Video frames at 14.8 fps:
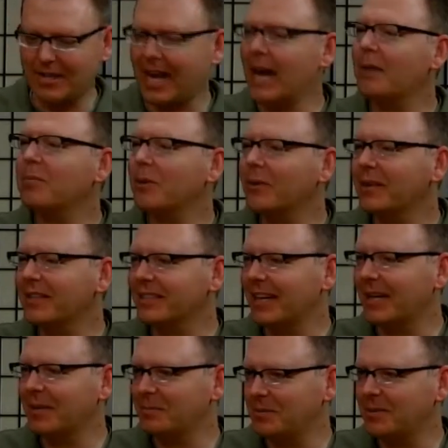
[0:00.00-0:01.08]
tabloid
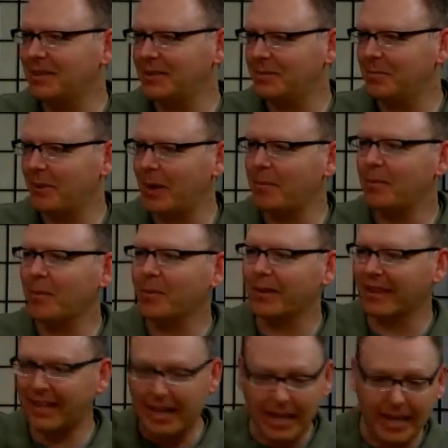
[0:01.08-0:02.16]
type paper
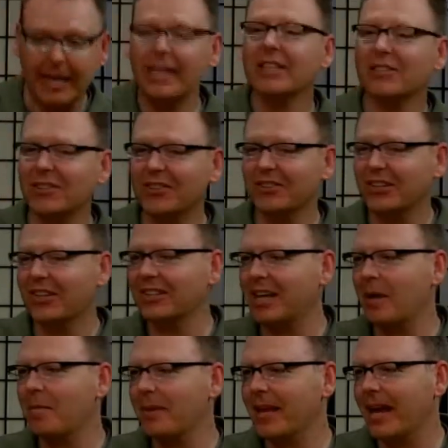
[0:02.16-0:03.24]
with then inserts on
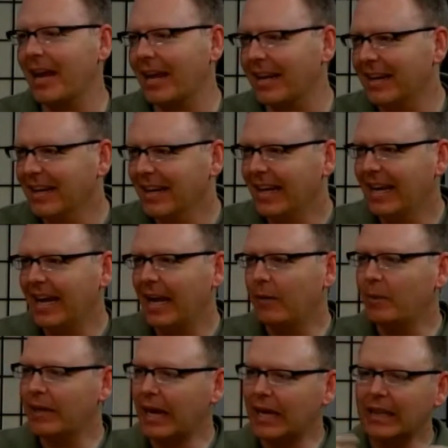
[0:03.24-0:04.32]
top of that.
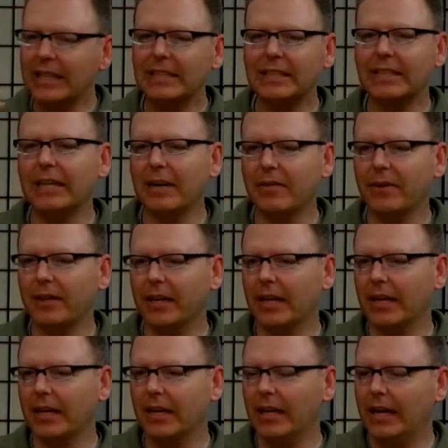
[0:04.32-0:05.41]
And we kind of listed
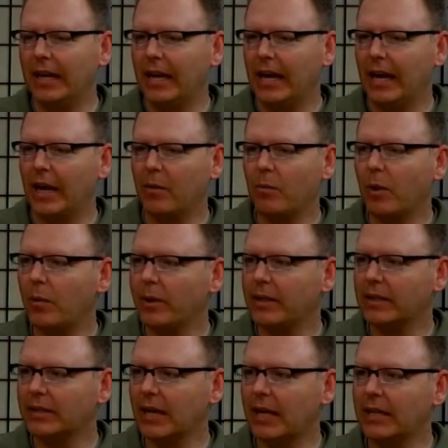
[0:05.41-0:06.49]
everything. And what we
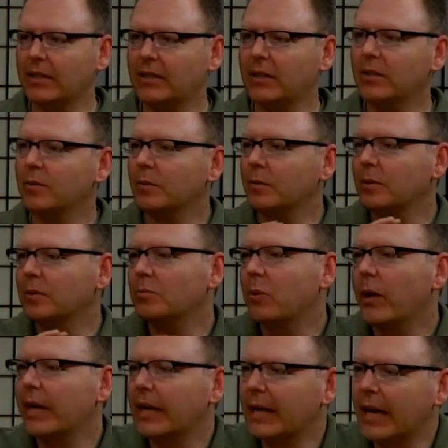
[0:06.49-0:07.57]
decided to do was
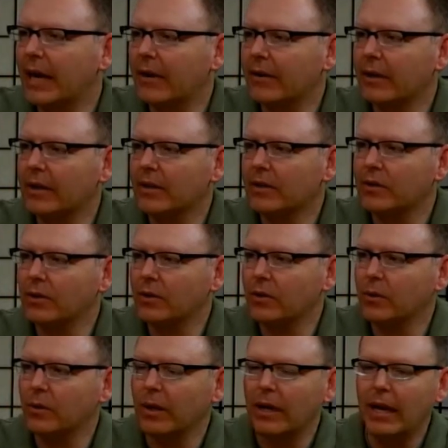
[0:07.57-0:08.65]
break it out
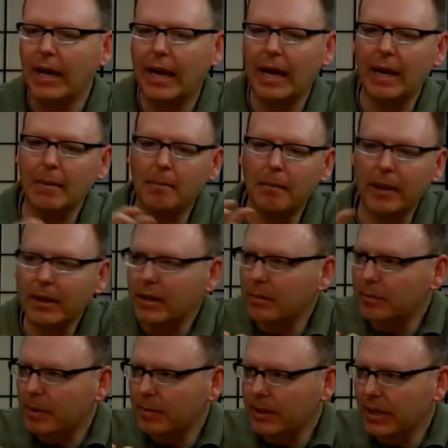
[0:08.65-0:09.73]
into a
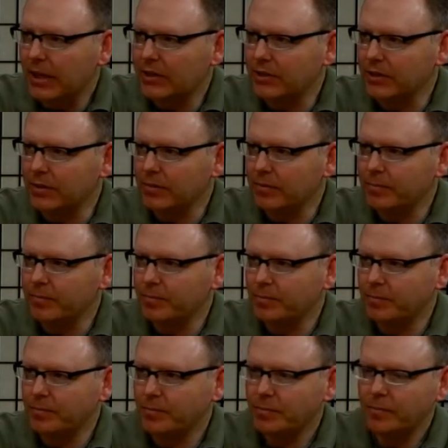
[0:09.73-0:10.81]
monthly publication.
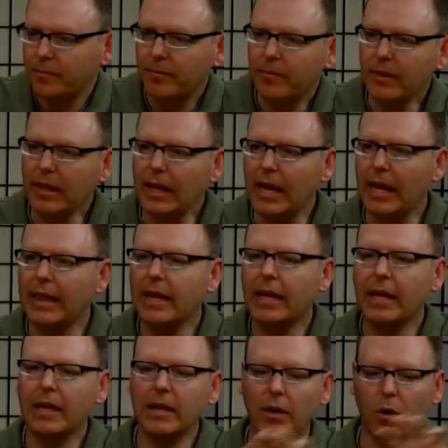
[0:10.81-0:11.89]
Okay. And
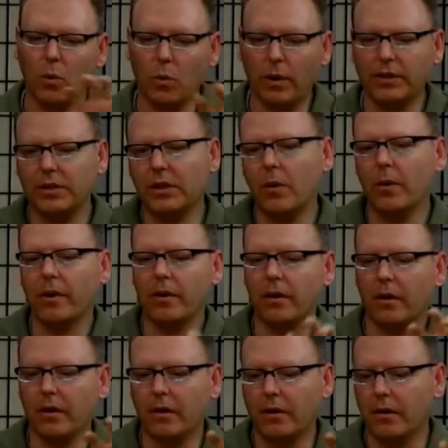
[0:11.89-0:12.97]
then what's going
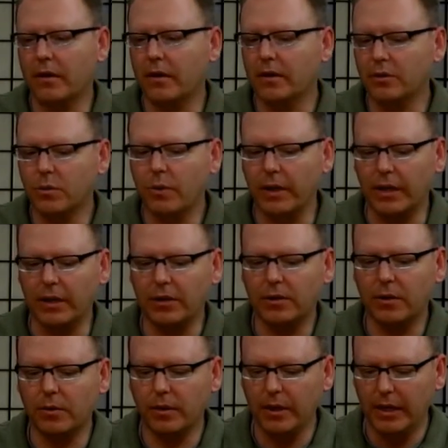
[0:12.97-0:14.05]
on this week.
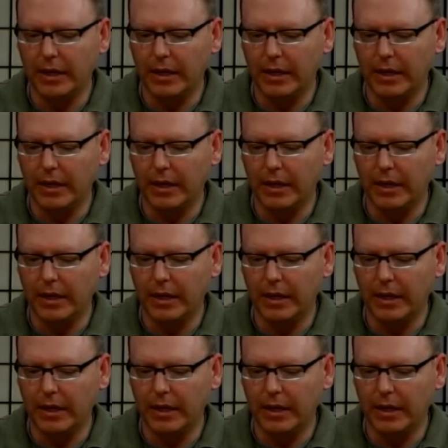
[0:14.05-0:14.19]
So